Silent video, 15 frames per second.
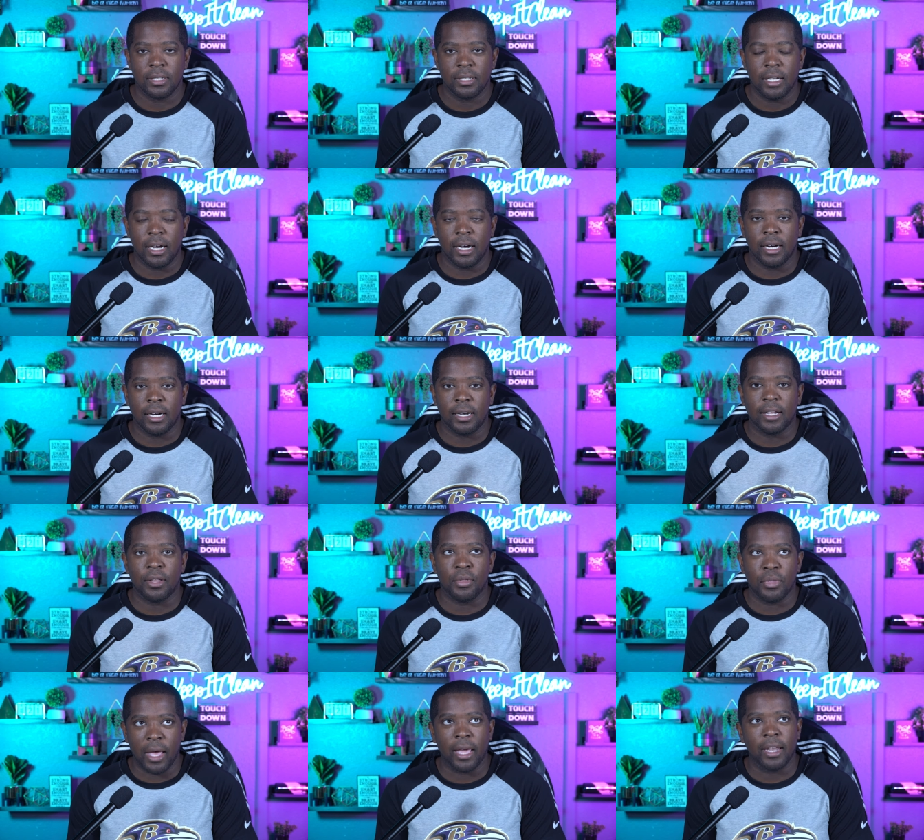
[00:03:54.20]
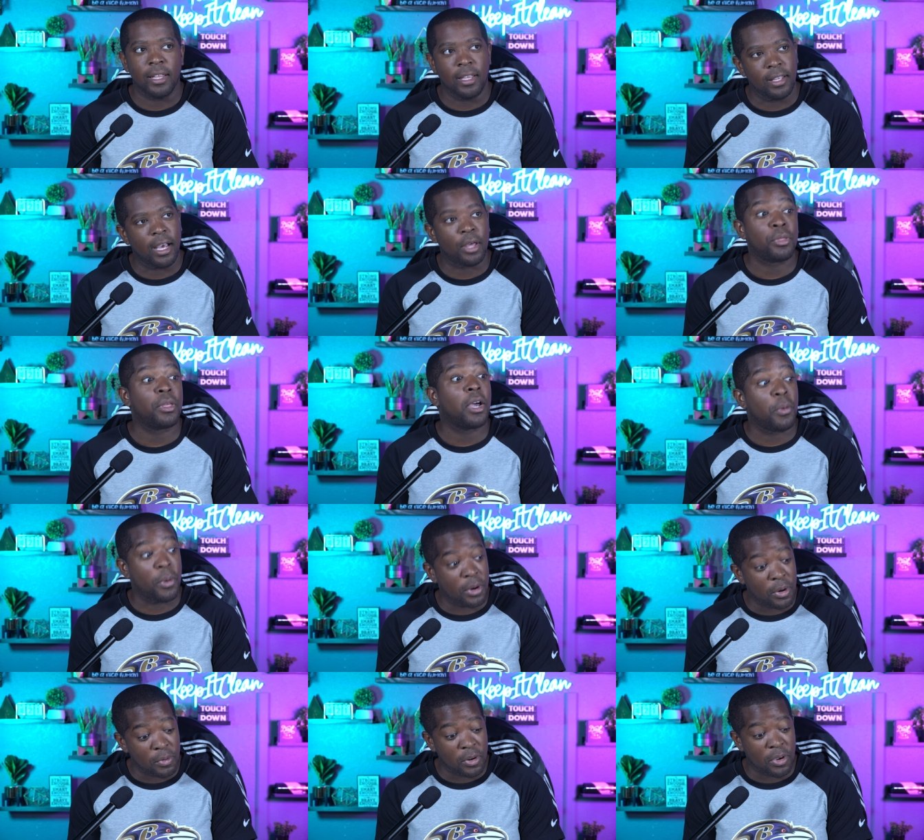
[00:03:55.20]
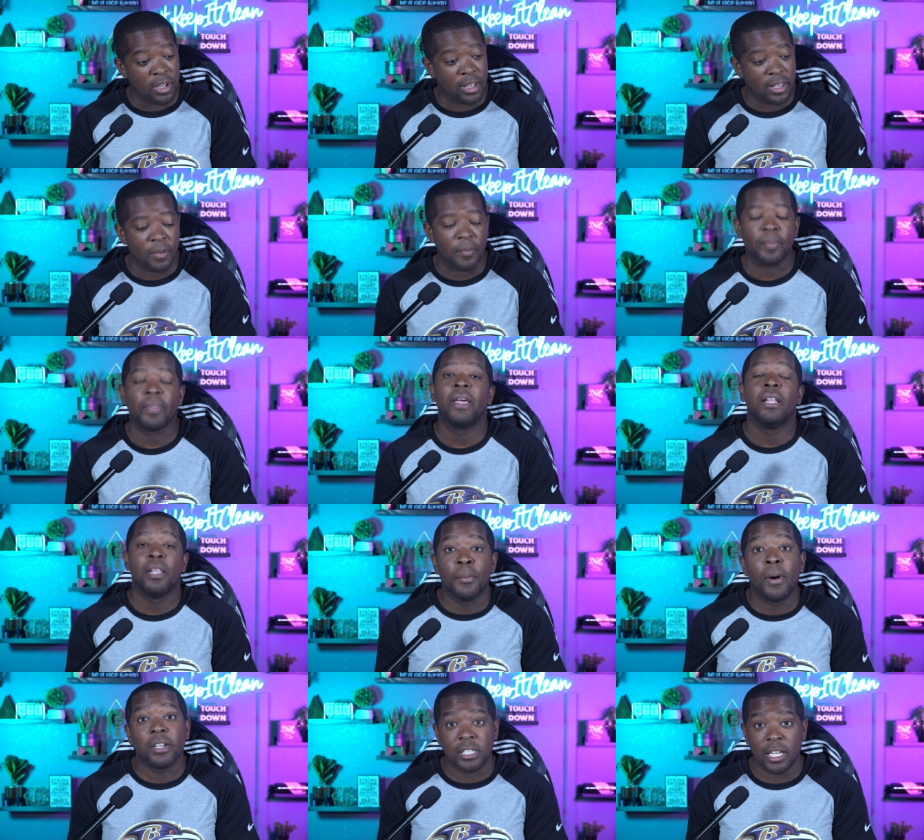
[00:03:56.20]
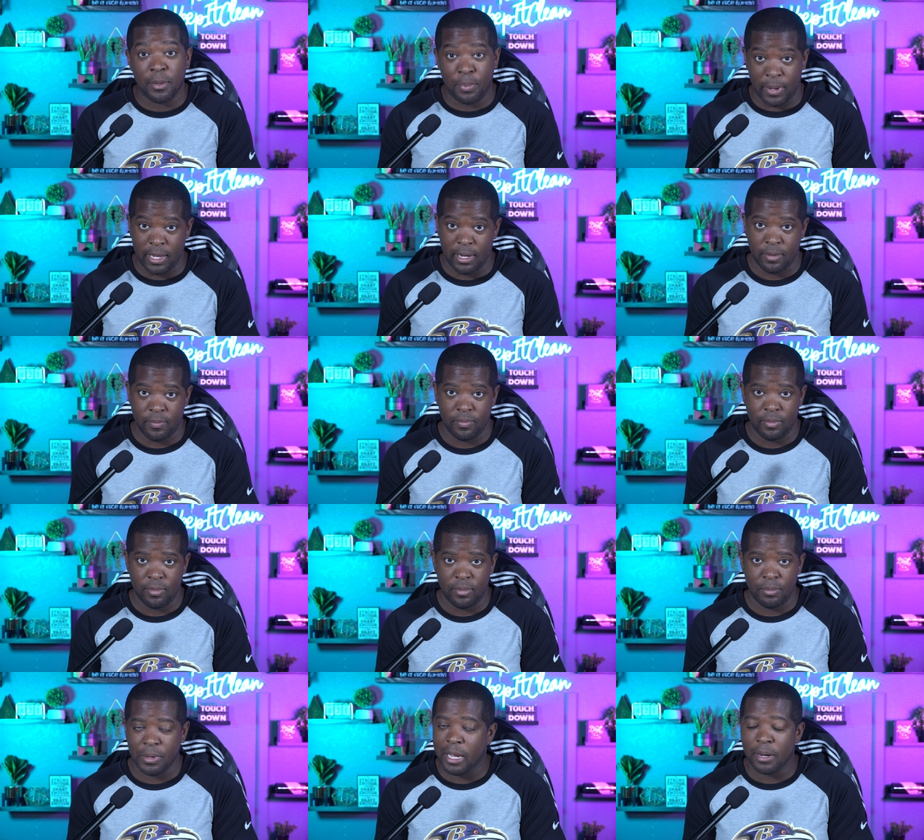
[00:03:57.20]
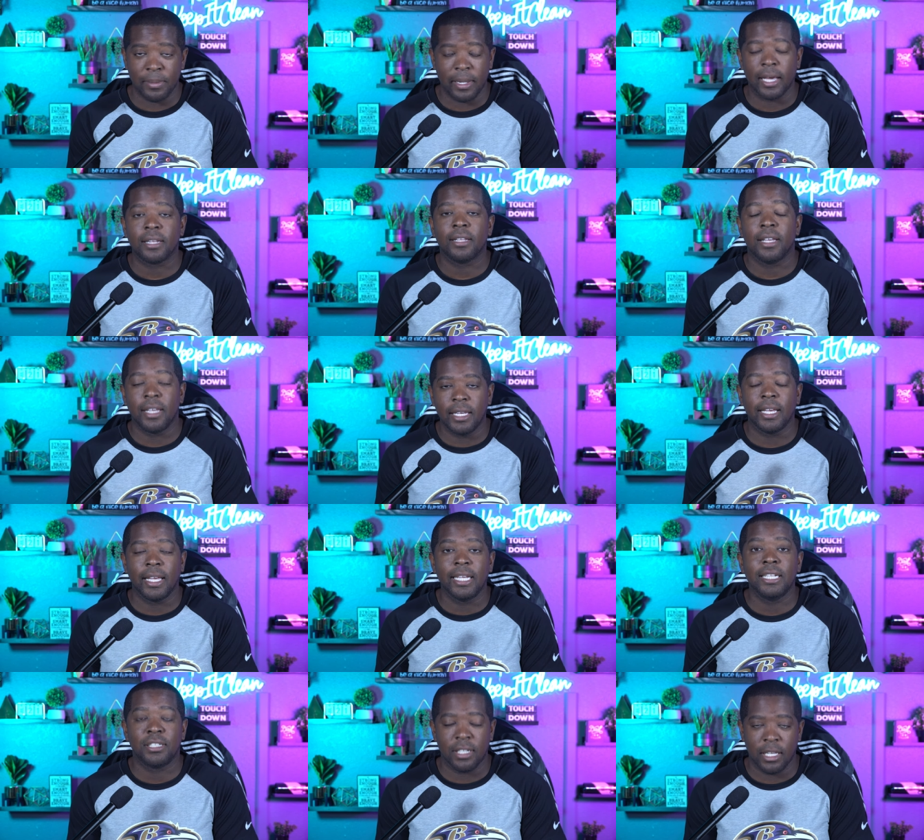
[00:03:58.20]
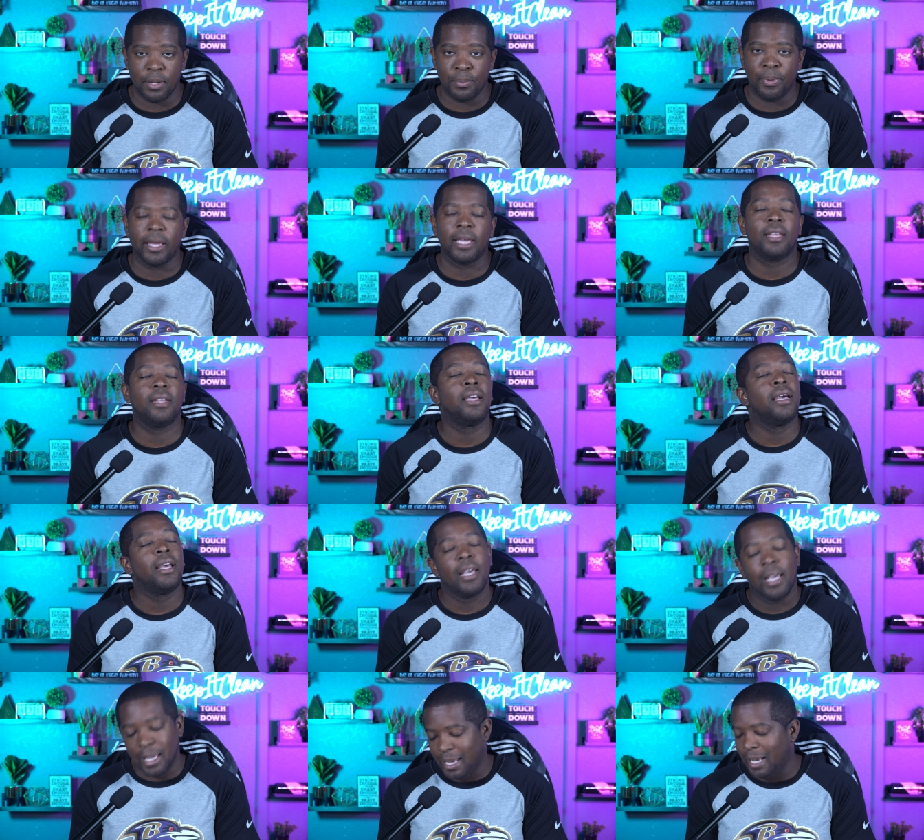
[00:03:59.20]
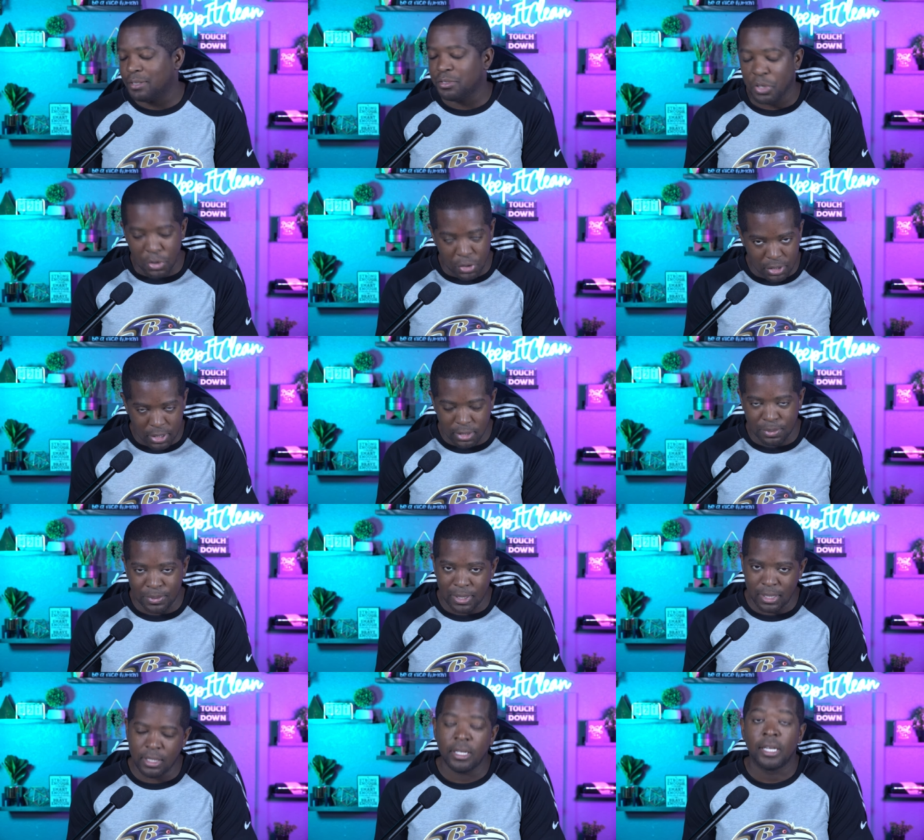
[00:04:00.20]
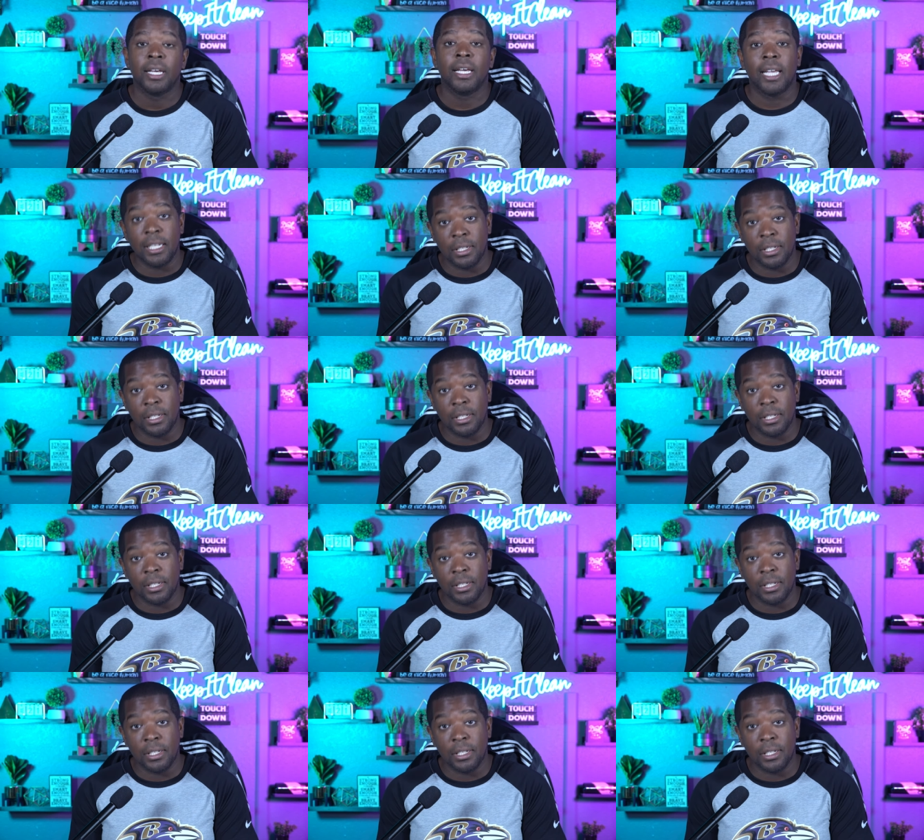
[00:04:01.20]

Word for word: uh, that he, I think I worded it wrong again. Lamar should get paid. Bottom line, he, he should get paid. He has earned his money. He